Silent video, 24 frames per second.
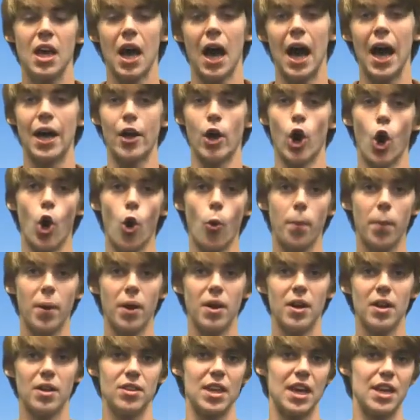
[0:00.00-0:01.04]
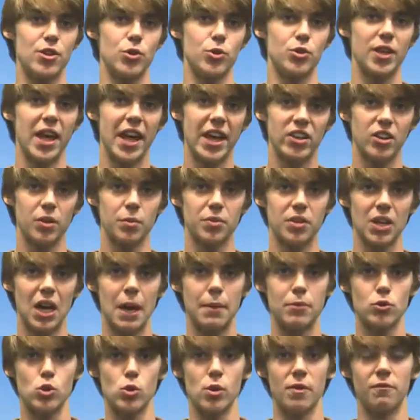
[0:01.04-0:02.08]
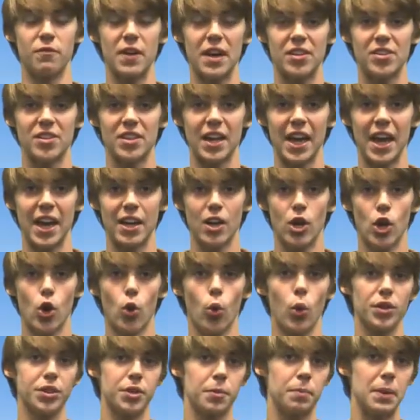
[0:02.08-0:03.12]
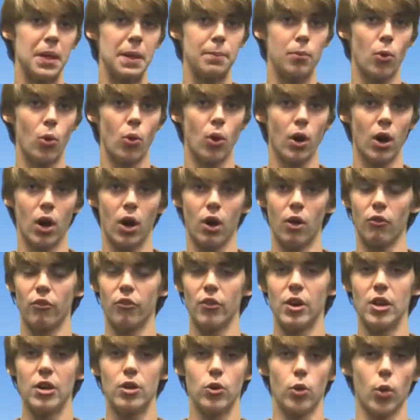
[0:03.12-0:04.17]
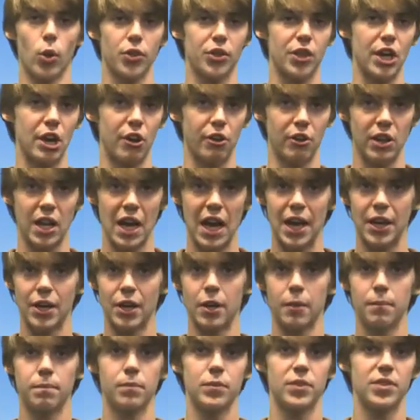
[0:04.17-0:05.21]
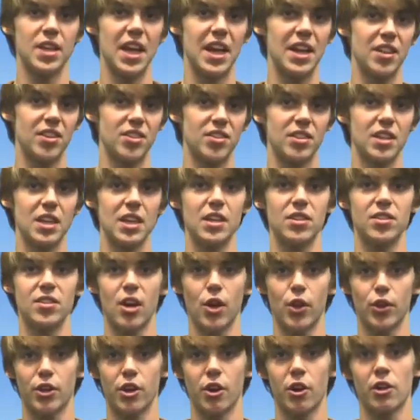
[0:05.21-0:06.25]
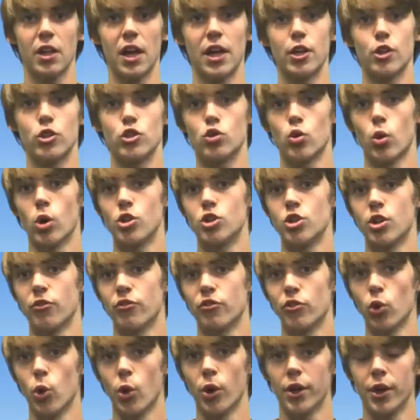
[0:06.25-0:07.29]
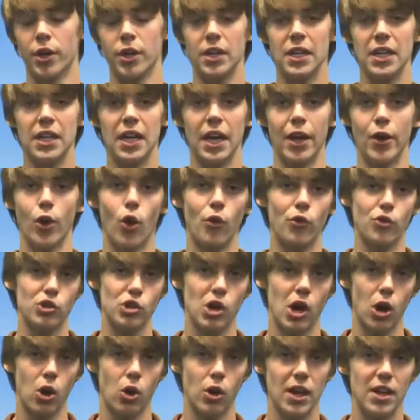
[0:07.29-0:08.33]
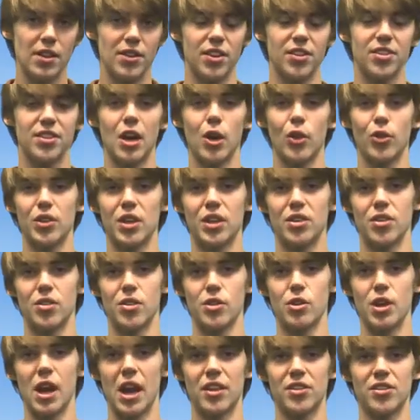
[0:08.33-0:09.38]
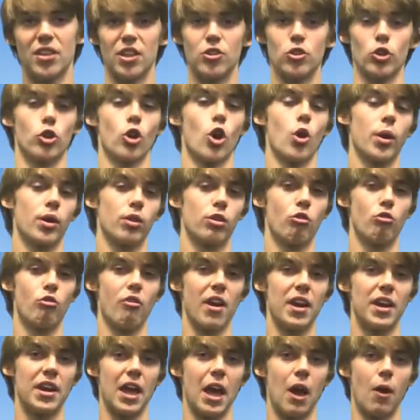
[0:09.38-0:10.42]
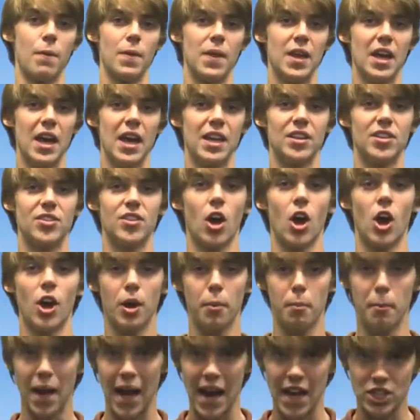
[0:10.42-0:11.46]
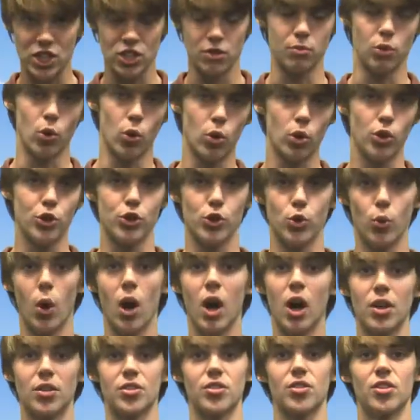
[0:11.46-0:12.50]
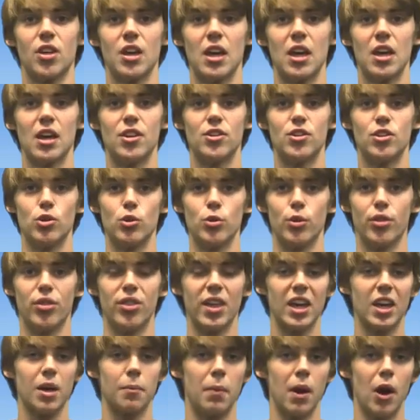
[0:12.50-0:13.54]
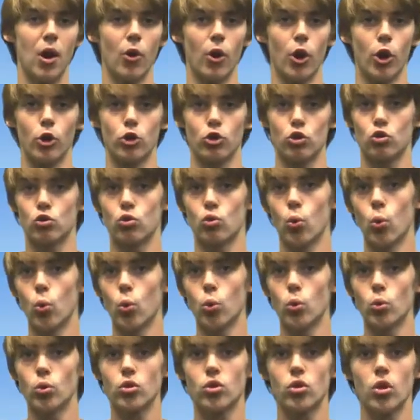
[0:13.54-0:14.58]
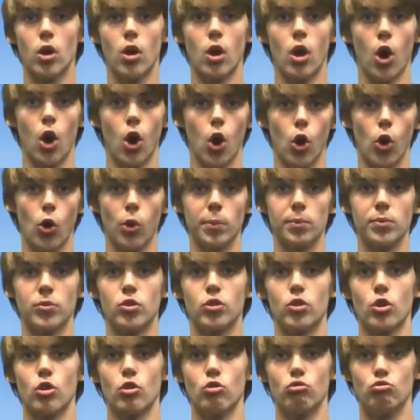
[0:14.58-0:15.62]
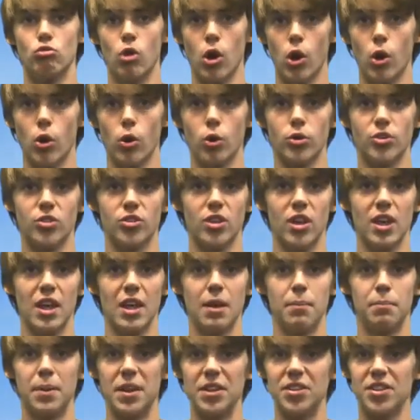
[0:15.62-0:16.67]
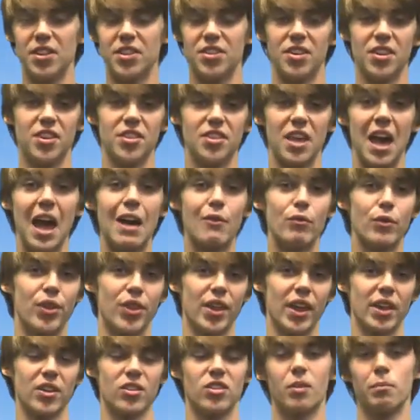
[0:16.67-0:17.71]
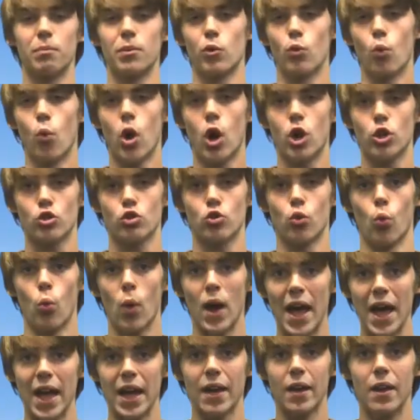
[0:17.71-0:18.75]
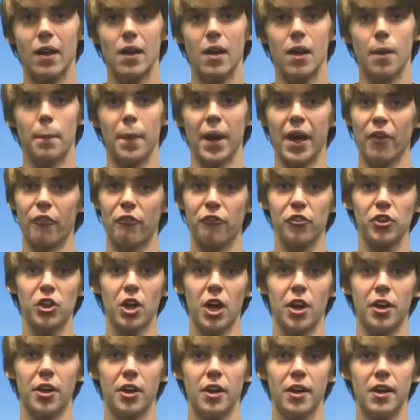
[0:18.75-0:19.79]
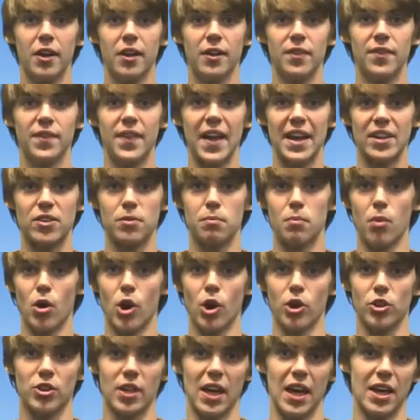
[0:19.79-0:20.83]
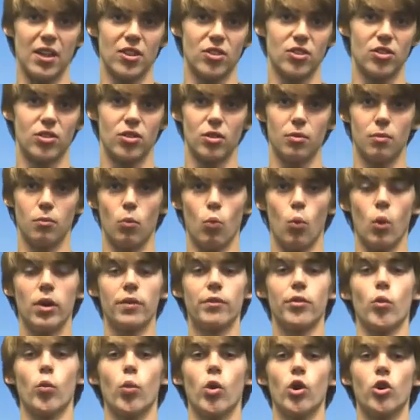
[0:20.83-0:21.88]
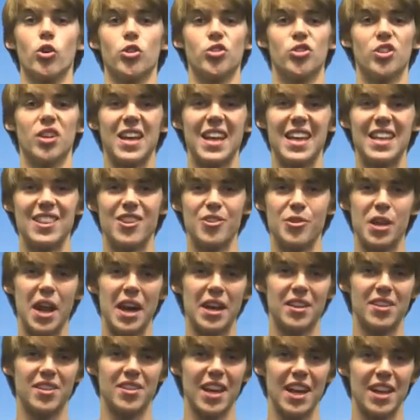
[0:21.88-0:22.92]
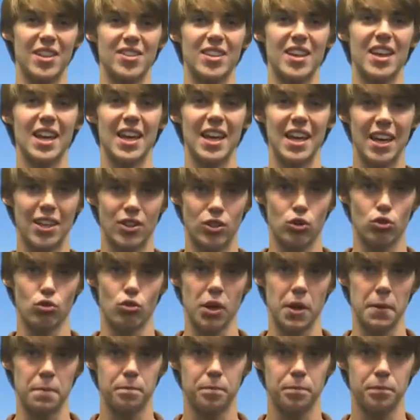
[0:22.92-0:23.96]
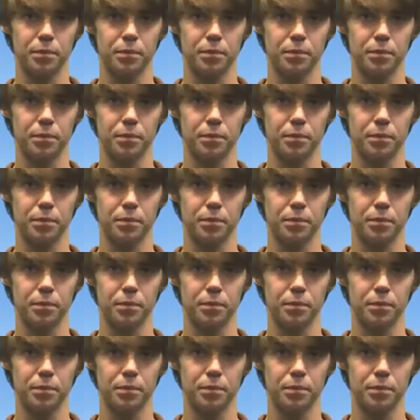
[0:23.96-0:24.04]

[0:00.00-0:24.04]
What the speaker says: I hope that you take some time to investigate what the people of North Carolina, Tennessee, South Carolina, Georgia, Florida, and overall the southeast of the United States are going through right now. And it's unimaginable to us to think about our schools, homes, roads, businesses, everything simply washed away by a flood that's marked as one of the worst in the United States history.